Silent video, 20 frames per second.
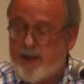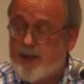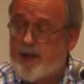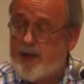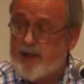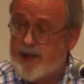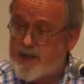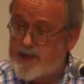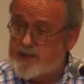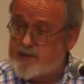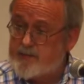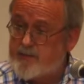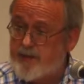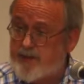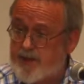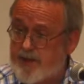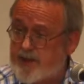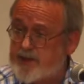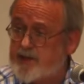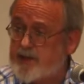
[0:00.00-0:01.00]
It is
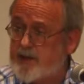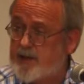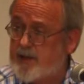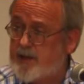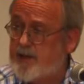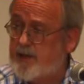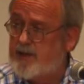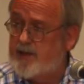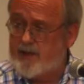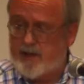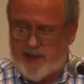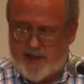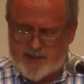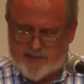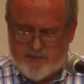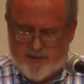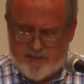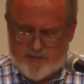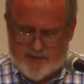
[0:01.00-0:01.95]
potentially Class B